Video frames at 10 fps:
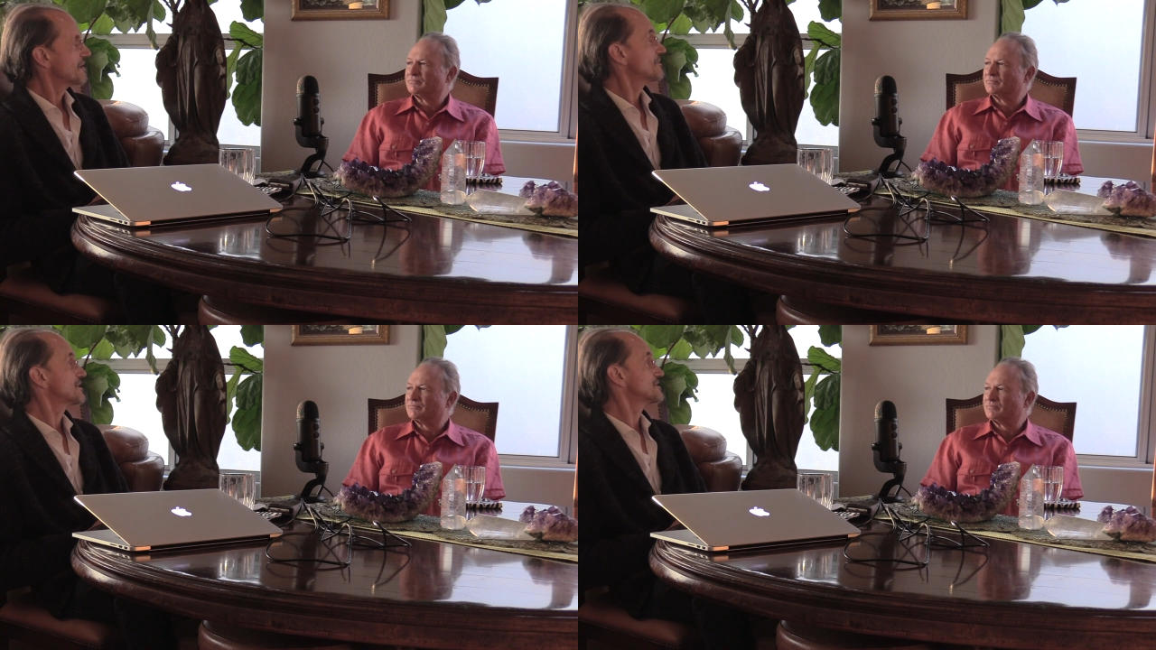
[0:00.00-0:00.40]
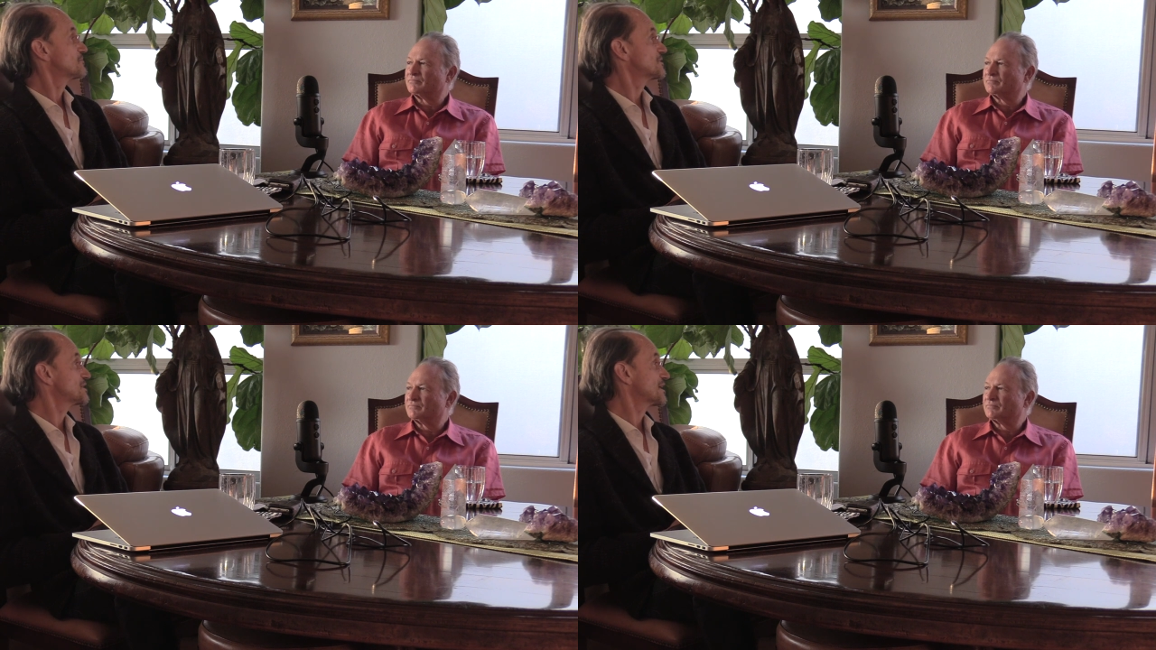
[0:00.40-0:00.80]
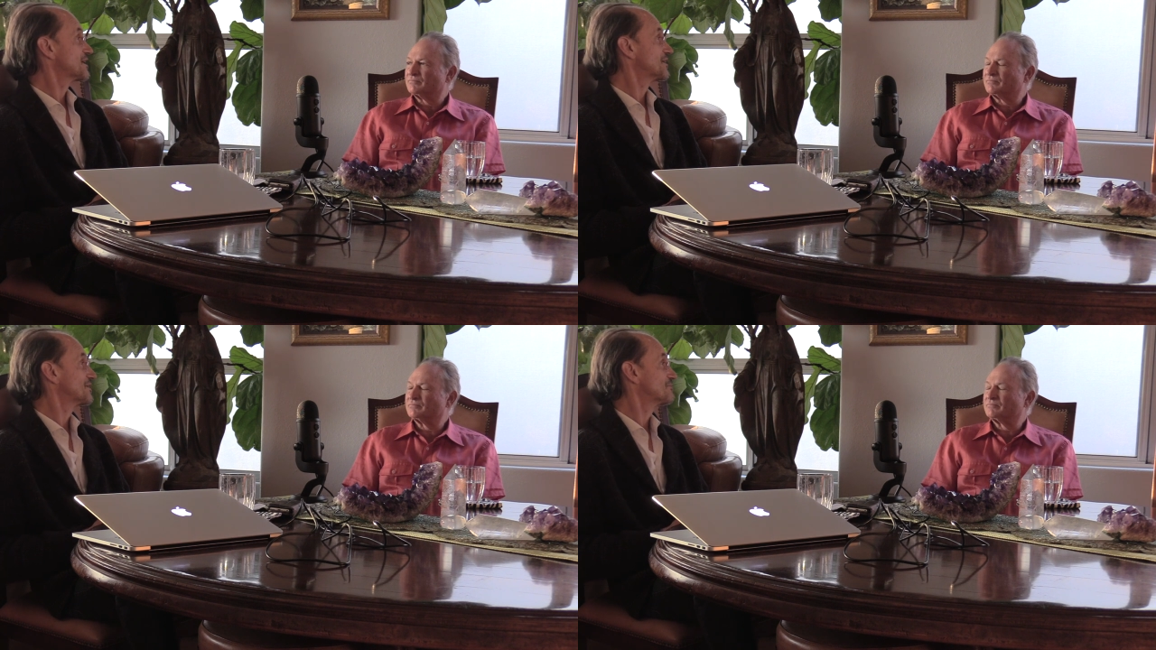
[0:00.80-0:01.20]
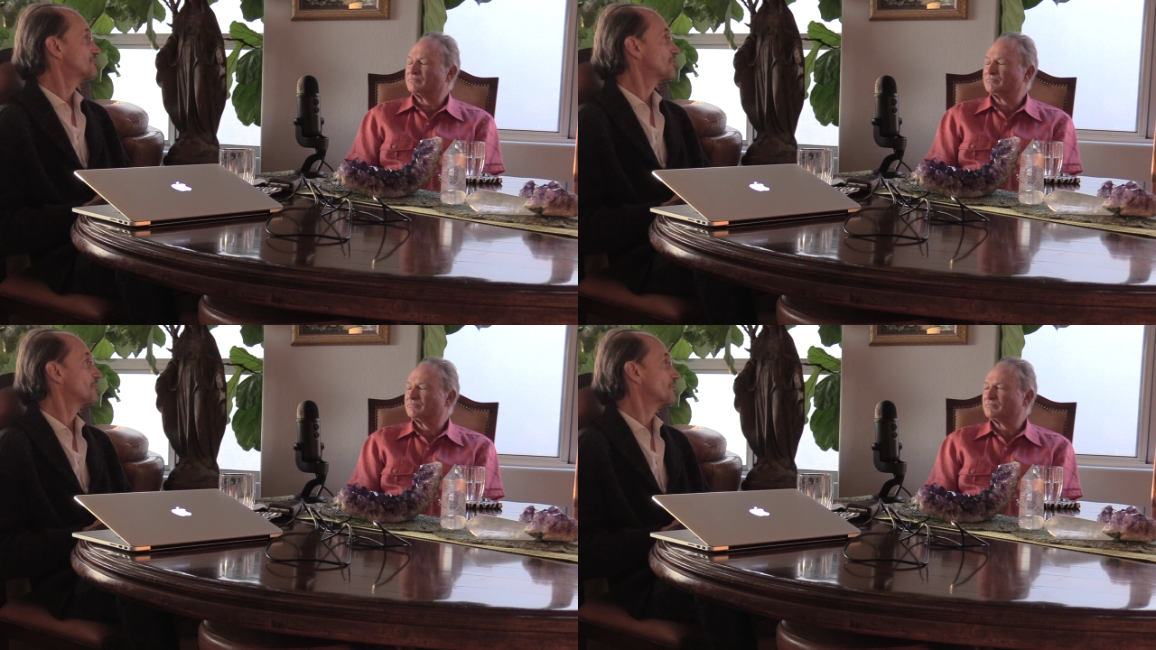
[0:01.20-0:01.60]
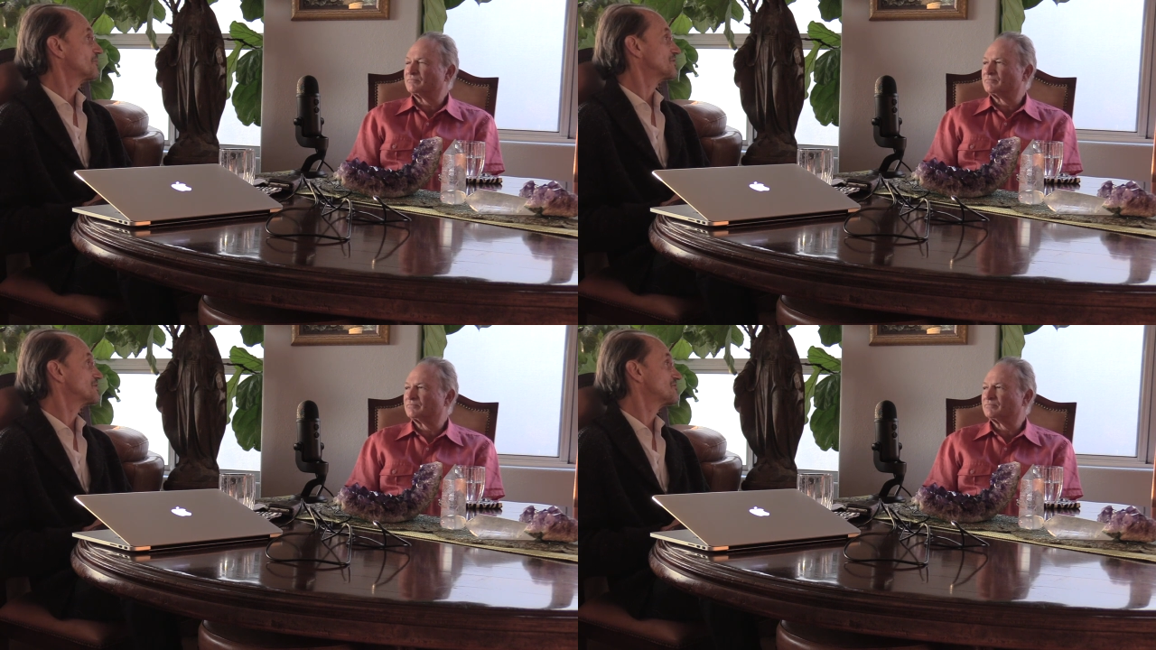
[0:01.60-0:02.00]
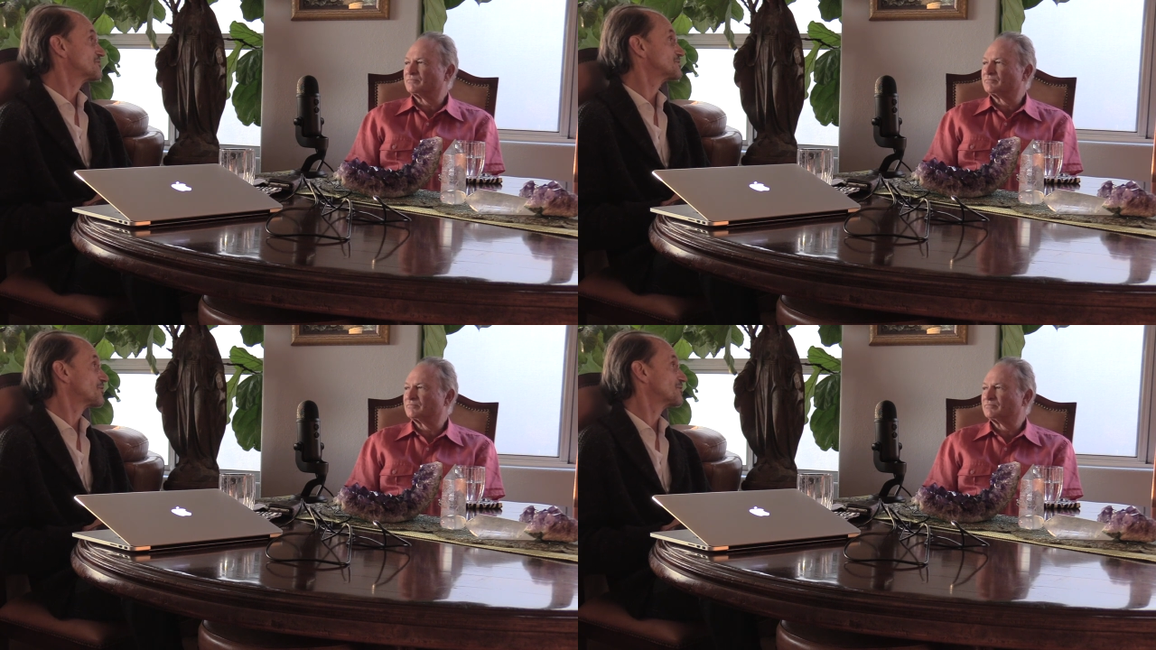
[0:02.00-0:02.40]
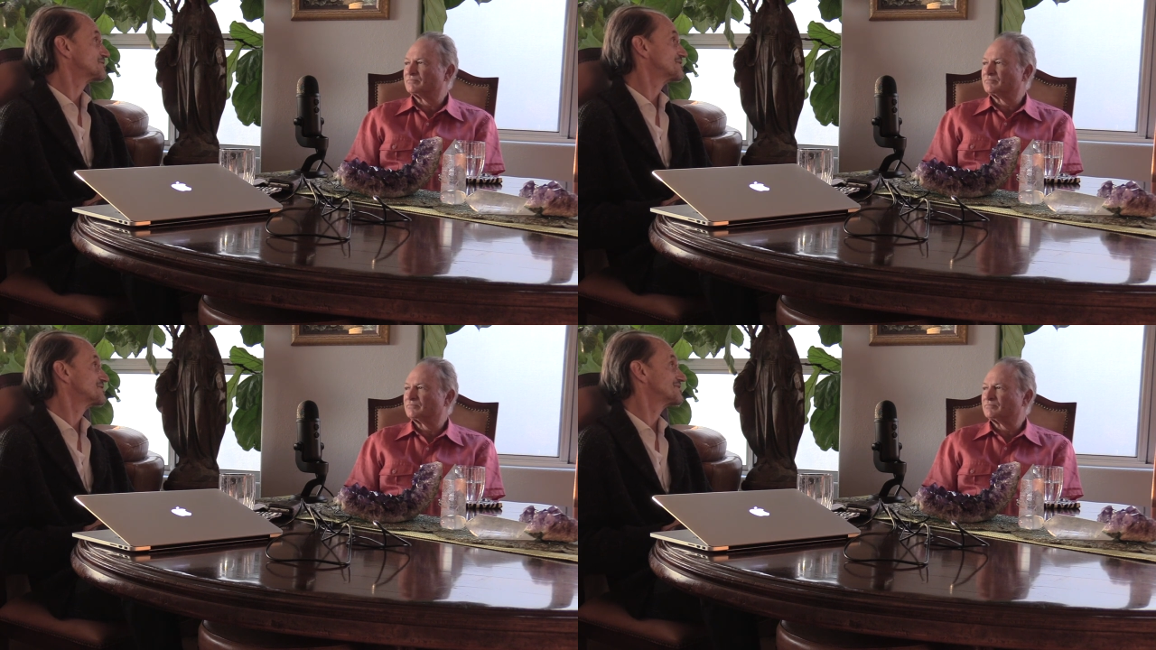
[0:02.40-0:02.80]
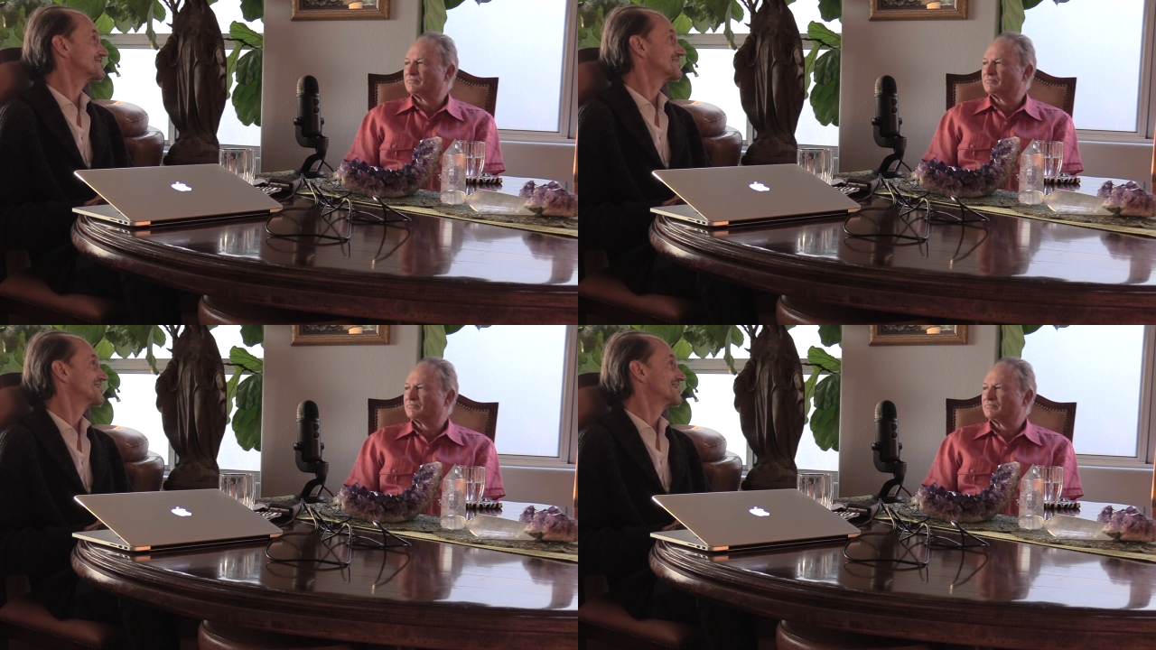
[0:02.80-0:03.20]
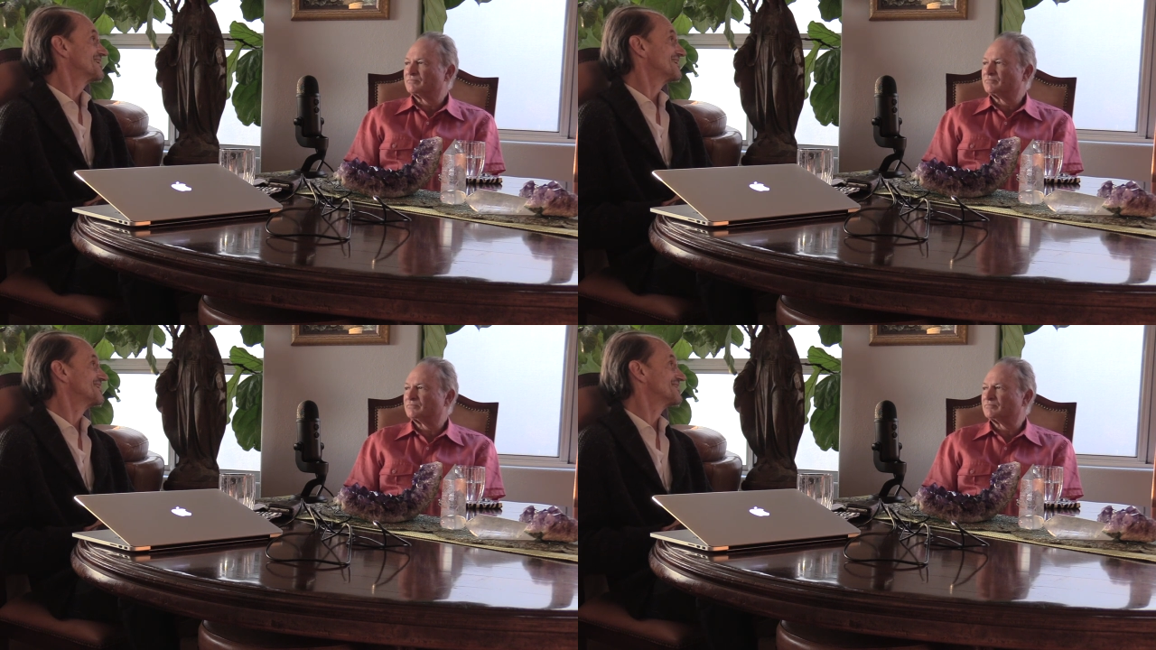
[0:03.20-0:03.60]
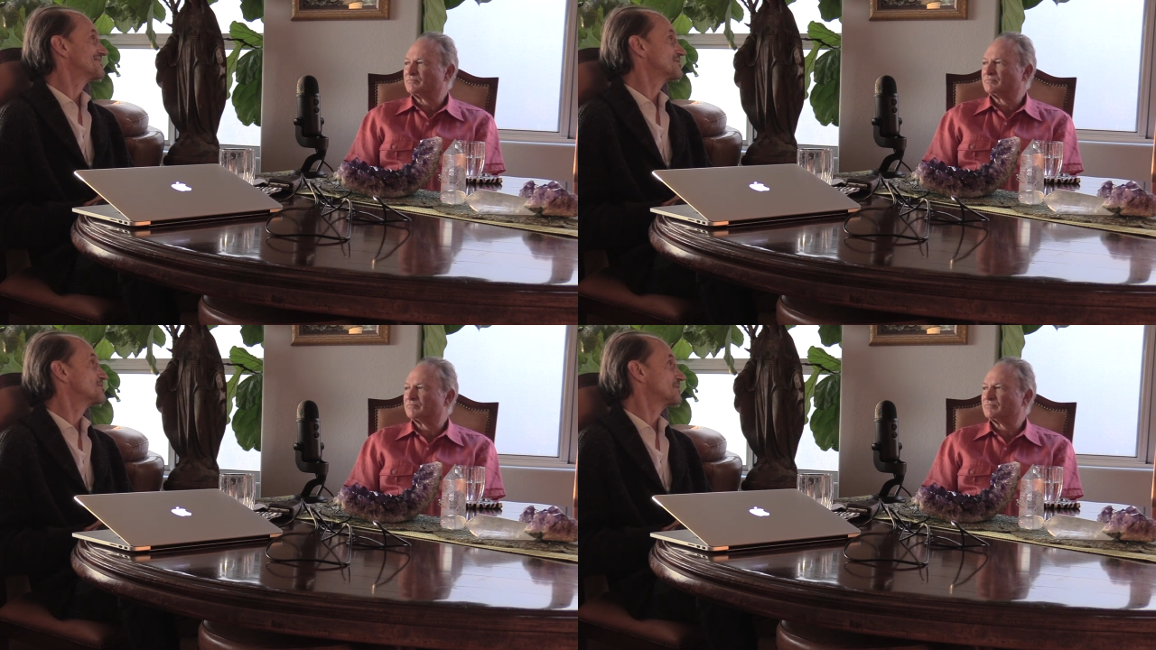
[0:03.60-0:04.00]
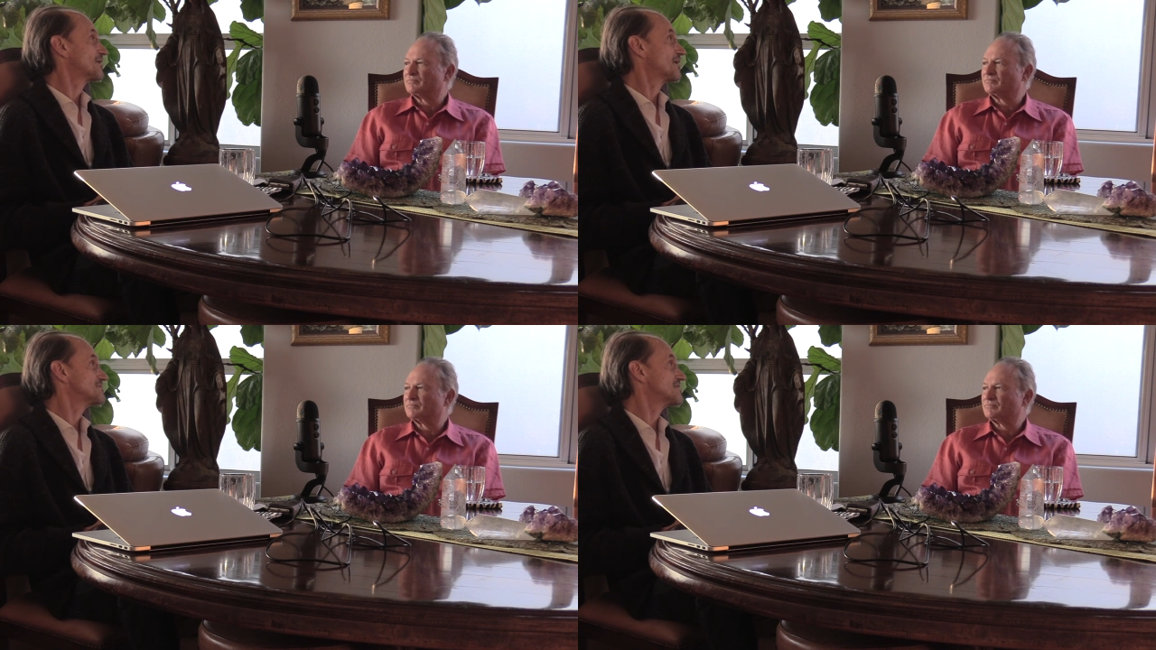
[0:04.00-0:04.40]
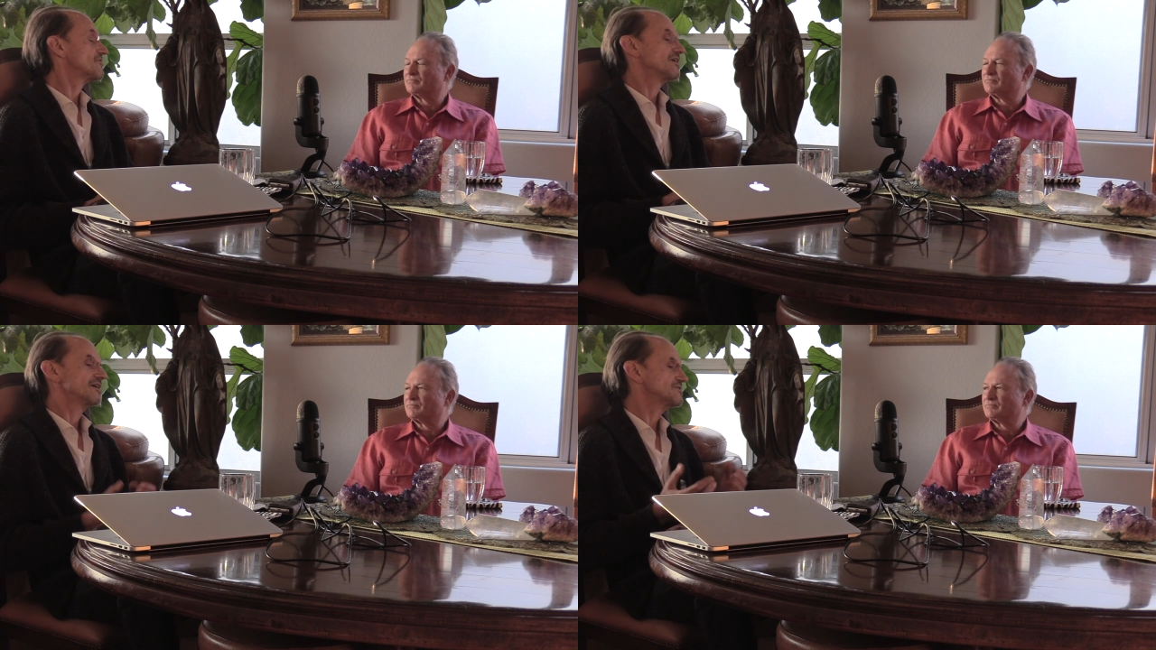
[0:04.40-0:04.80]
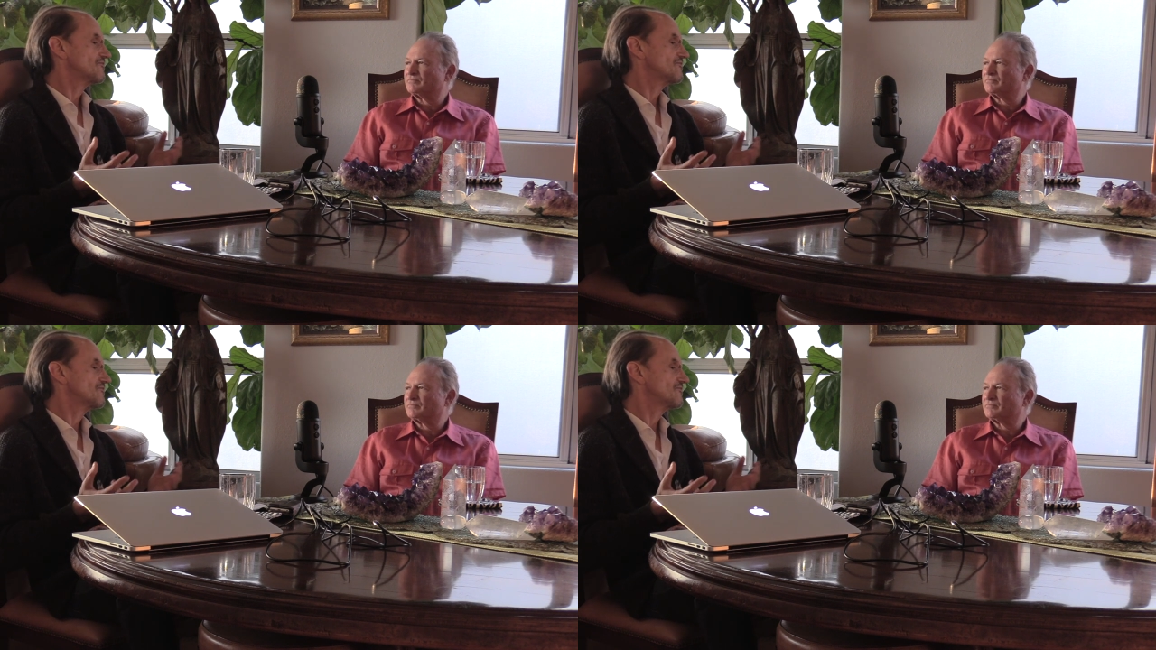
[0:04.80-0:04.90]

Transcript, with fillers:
Speaker 1: Maybe there's a particular mm-hmm. problem that anaesthesiologists in, in humid climates have.